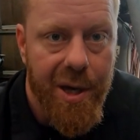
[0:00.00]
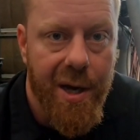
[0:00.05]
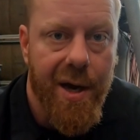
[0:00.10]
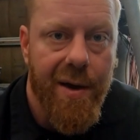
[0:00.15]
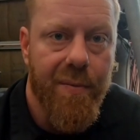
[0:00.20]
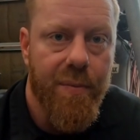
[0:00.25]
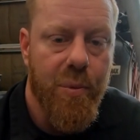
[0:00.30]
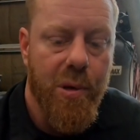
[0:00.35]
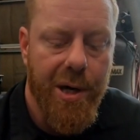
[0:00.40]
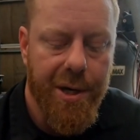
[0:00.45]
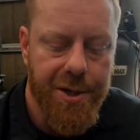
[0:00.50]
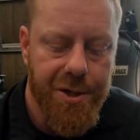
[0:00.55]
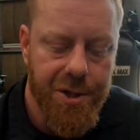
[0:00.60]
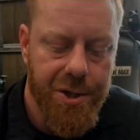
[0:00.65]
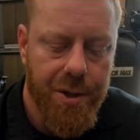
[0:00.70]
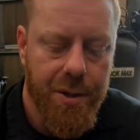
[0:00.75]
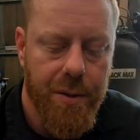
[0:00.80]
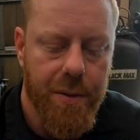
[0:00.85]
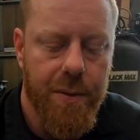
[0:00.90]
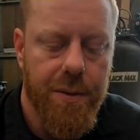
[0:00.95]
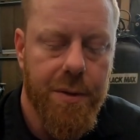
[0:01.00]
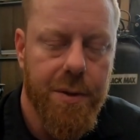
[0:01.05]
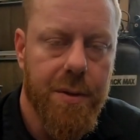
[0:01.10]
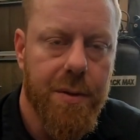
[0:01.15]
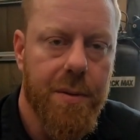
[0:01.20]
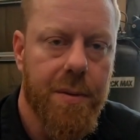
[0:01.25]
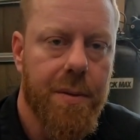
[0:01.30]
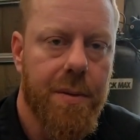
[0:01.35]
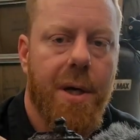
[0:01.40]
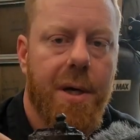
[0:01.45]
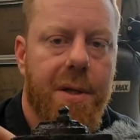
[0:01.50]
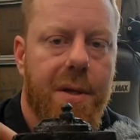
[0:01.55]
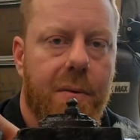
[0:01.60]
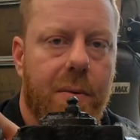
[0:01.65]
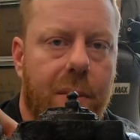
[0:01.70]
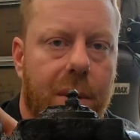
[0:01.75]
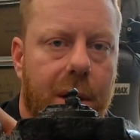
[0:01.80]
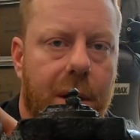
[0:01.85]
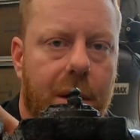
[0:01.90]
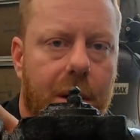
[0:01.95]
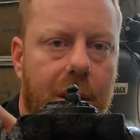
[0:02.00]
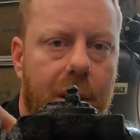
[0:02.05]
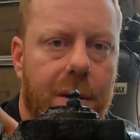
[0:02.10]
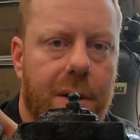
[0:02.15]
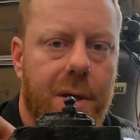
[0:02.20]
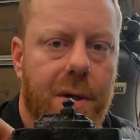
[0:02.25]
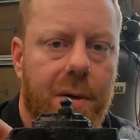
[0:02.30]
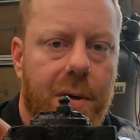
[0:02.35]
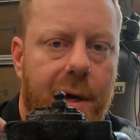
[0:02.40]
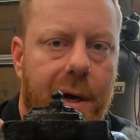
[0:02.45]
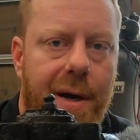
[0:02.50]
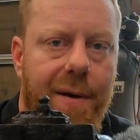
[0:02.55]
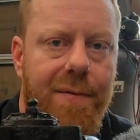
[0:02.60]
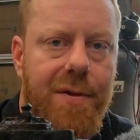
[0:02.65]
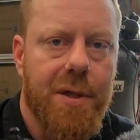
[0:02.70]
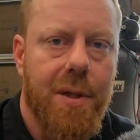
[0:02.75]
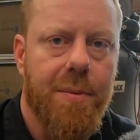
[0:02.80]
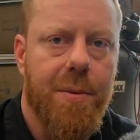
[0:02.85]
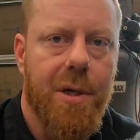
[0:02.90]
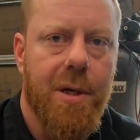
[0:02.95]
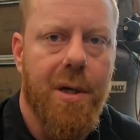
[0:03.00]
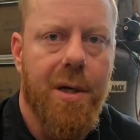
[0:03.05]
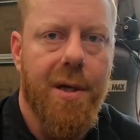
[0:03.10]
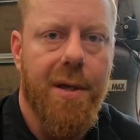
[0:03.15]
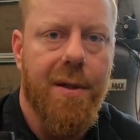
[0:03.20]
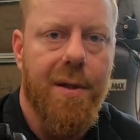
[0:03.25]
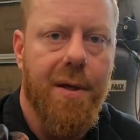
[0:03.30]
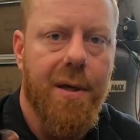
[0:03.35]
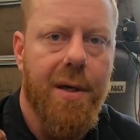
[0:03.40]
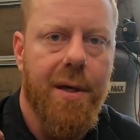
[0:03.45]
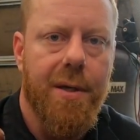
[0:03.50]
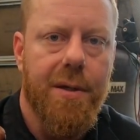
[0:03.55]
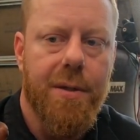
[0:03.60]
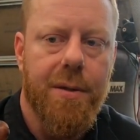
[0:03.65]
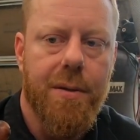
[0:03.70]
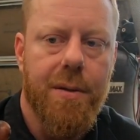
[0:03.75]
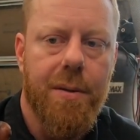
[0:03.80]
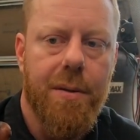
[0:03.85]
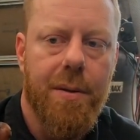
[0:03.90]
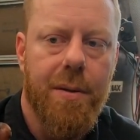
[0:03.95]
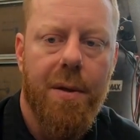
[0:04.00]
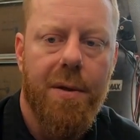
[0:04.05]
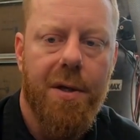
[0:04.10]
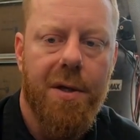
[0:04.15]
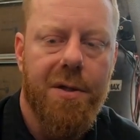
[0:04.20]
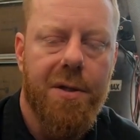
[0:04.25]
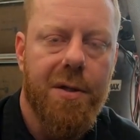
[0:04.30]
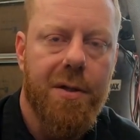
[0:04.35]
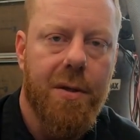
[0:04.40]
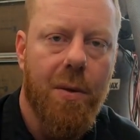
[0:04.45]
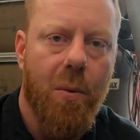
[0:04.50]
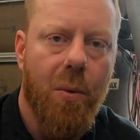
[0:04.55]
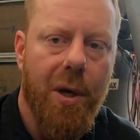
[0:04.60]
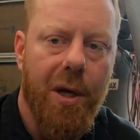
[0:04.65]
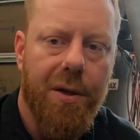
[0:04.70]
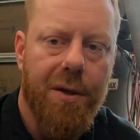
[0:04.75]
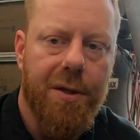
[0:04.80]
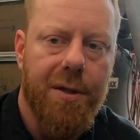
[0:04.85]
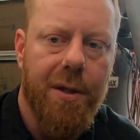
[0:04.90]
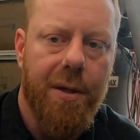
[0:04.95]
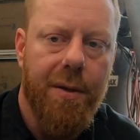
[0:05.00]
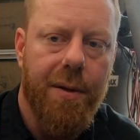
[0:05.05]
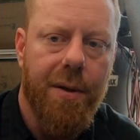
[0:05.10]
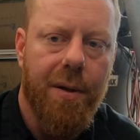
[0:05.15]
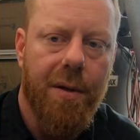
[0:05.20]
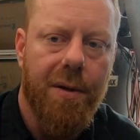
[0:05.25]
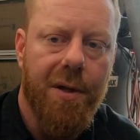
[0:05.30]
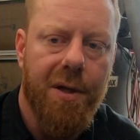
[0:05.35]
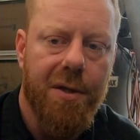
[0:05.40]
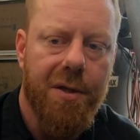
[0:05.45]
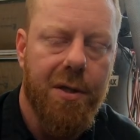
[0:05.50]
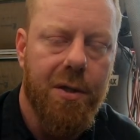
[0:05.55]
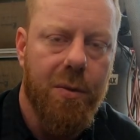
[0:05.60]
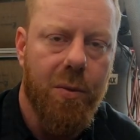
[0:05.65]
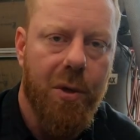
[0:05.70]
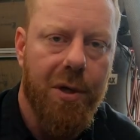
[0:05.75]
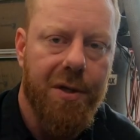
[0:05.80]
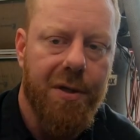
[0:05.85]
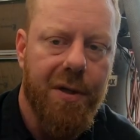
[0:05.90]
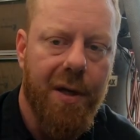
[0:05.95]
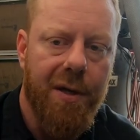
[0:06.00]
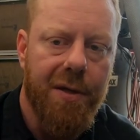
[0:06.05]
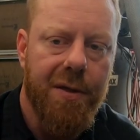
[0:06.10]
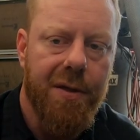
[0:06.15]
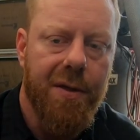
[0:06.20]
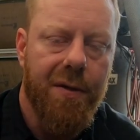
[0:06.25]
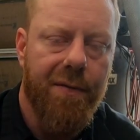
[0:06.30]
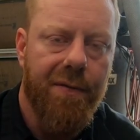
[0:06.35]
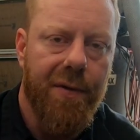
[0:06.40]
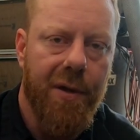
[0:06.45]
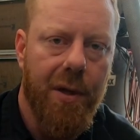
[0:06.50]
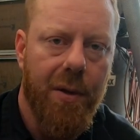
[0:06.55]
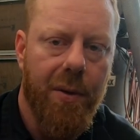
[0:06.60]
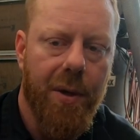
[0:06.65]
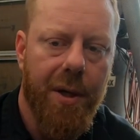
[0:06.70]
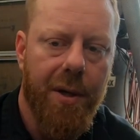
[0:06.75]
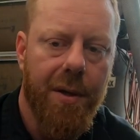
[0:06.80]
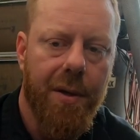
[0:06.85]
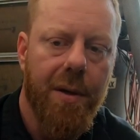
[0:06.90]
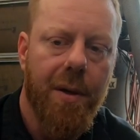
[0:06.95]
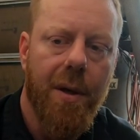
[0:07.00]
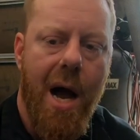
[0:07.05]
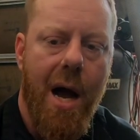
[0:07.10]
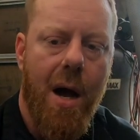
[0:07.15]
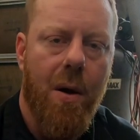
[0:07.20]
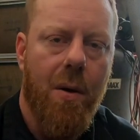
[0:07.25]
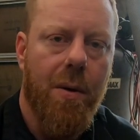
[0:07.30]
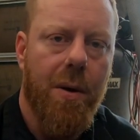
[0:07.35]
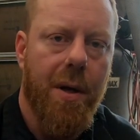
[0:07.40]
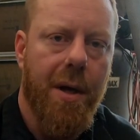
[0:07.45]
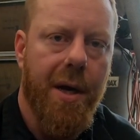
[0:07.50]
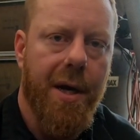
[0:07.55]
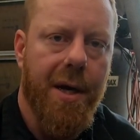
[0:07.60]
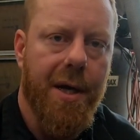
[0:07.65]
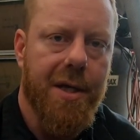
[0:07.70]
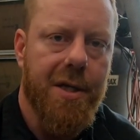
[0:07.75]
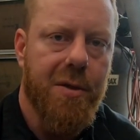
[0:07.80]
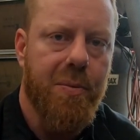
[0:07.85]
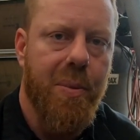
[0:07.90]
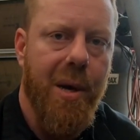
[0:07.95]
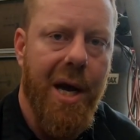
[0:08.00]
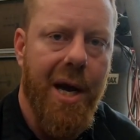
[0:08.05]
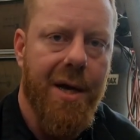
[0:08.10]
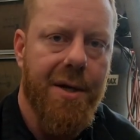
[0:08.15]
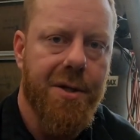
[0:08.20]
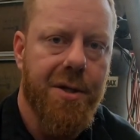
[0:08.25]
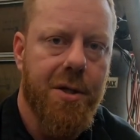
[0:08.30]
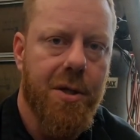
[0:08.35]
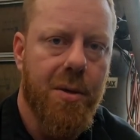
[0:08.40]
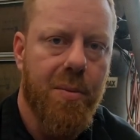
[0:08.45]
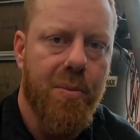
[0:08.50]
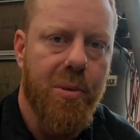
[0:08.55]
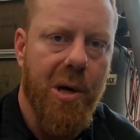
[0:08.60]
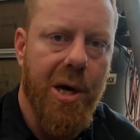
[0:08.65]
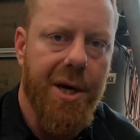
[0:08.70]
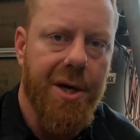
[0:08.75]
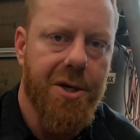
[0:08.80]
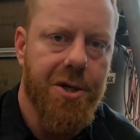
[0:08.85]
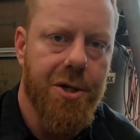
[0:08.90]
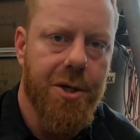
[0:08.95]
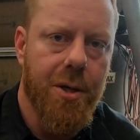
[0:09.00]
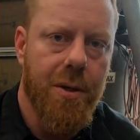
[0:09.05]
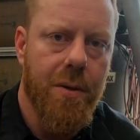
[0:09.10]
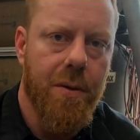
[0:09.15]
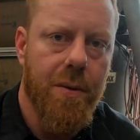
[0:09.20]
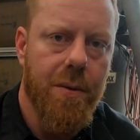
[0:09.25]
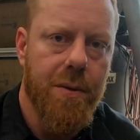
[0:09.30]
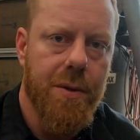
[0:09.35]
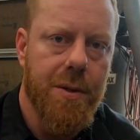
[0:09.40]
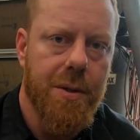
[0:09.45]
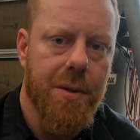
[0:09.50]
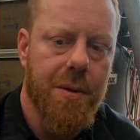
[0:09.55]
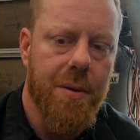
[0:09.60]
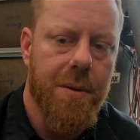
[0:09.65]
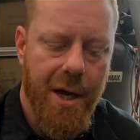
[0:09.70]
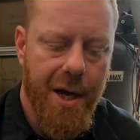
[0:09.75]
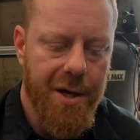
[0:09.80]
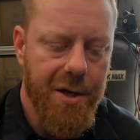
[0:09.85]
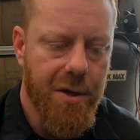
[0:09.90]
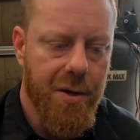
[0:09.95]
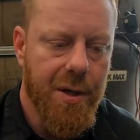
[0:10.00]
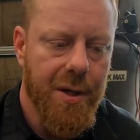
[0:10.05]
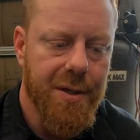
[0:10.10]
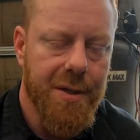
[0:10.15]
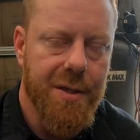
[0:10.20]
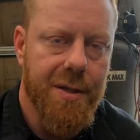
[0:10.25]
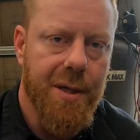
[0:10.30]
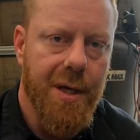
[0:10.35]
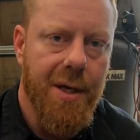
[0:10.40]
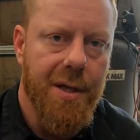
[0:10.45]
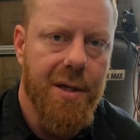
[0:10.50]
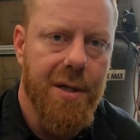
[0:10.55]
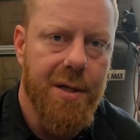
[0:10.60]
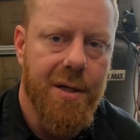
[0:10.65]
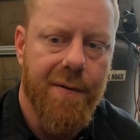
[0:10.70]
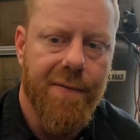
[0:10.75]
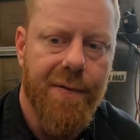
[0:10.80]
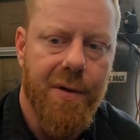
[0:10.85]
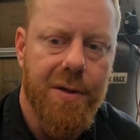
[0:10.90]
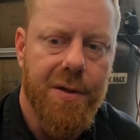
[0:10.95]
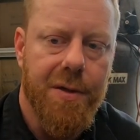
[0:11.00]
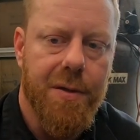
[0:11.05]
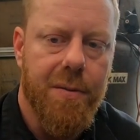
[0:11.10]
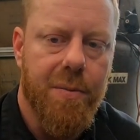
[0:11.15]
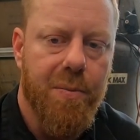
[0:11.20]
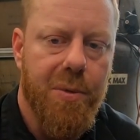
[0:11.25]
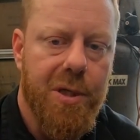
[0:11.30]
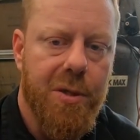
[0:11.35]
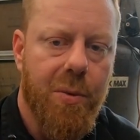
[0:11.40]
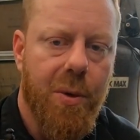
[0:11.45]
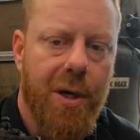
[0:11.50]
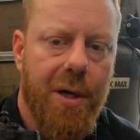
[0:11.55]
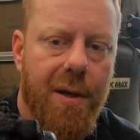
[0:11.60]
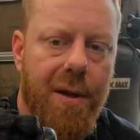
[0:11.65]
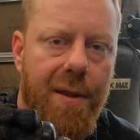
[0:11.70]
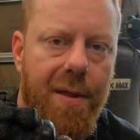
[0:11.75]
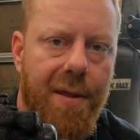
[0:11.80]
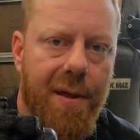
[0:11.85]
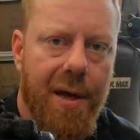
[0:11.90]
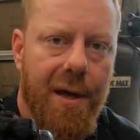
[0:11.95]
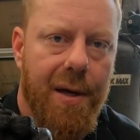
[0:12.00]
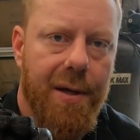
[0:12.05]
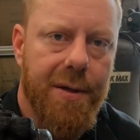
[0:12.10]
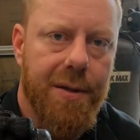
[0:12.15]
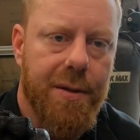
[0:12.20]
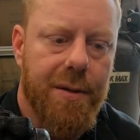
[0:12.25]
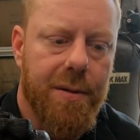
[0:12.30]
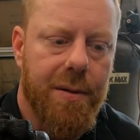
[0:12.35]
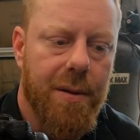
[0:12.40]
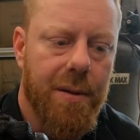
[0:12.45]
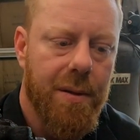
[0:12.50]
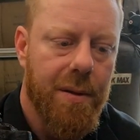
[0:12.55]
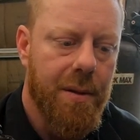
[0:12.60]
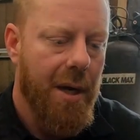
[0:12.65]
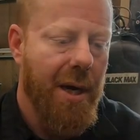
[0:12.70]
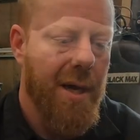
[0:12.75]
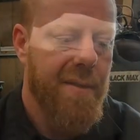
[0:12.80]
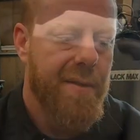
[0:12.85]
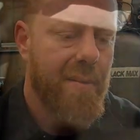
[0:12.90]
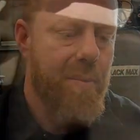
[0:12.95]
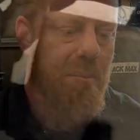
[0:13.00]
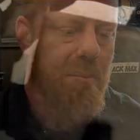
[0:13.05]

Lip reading: to have brake shoes, in the rear, you'll have something like this. This is a wheel cylinder. This is what sends the fluid out and expands your brake shoes. And you can see the difference between this and the